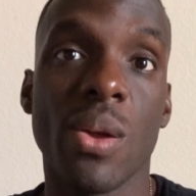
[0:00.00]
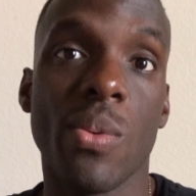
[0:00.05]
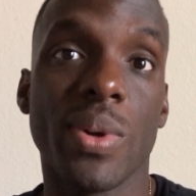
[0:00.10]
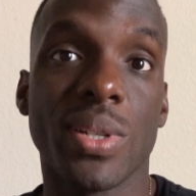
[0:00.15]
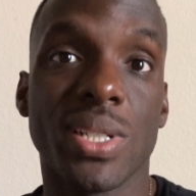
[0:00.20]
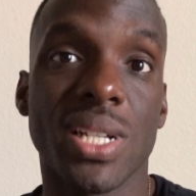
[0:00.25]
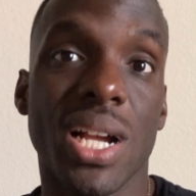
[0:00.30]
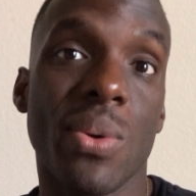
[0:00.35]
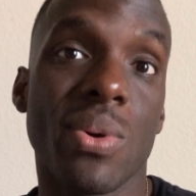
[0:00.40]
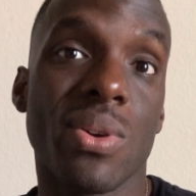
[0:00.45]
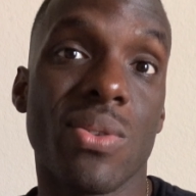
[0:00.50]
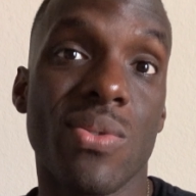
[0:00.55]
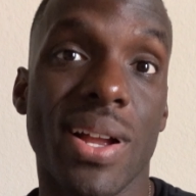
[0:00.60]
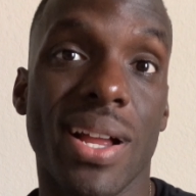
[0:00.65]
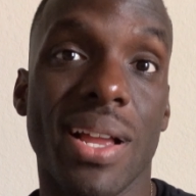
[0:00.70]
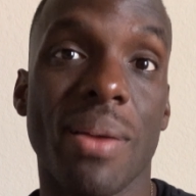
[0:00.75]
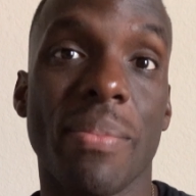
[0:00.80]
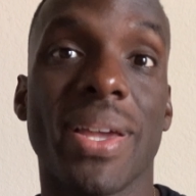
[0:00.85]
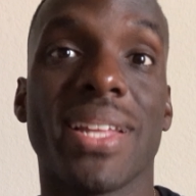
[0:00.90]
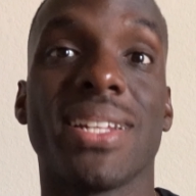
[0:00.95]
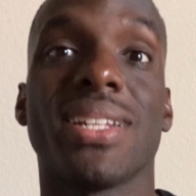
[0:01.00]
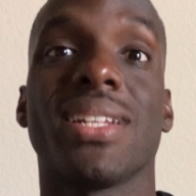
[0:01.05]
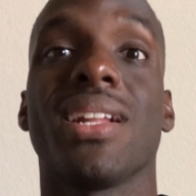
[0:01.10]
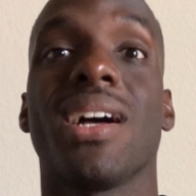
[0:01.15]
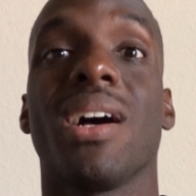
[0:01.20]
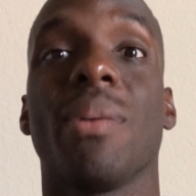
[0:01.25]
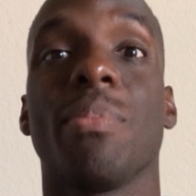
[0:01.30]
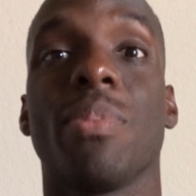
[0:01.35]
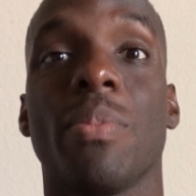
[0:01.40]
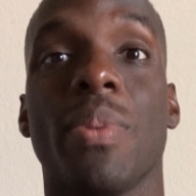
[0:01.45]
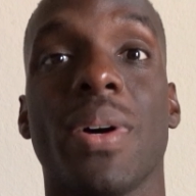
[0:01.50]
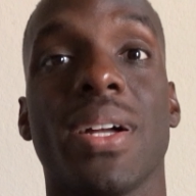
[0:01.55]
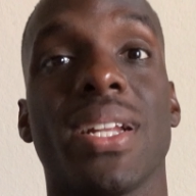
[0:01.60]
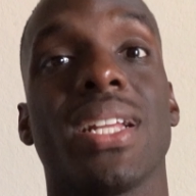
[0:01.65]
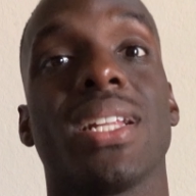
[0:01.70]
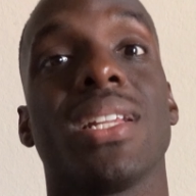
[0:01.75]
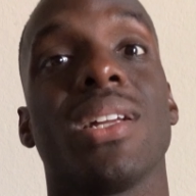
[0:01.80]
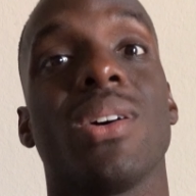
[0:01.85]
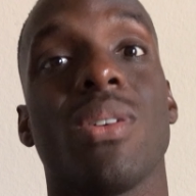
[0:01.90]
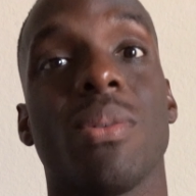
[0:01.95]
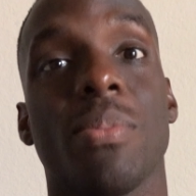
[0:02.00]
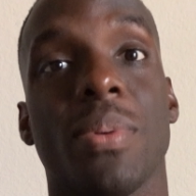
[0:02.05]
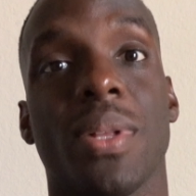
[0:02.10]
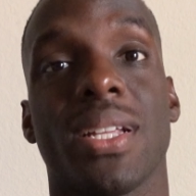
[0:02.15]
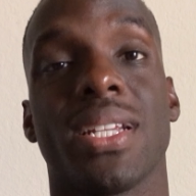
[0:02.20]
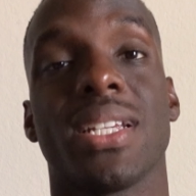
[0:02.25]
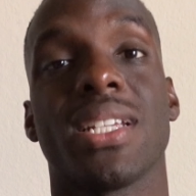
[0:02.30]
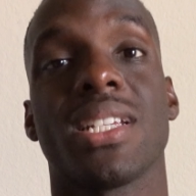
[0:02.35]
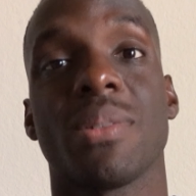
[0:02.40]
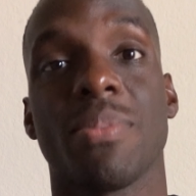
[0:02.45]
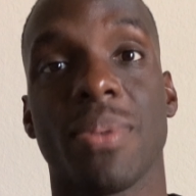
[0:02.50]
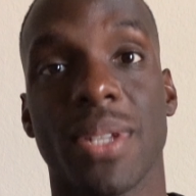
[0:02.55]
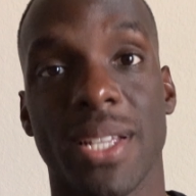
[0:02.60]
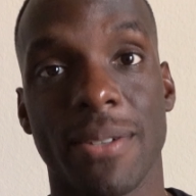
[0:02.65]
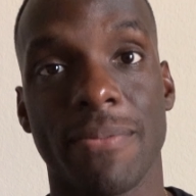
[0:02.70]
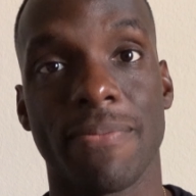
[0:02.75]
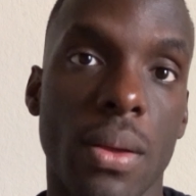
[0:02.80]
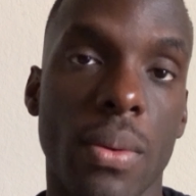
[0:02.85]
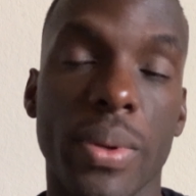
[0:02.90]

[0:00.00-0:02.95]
which I would recommend an upper body, lower body split.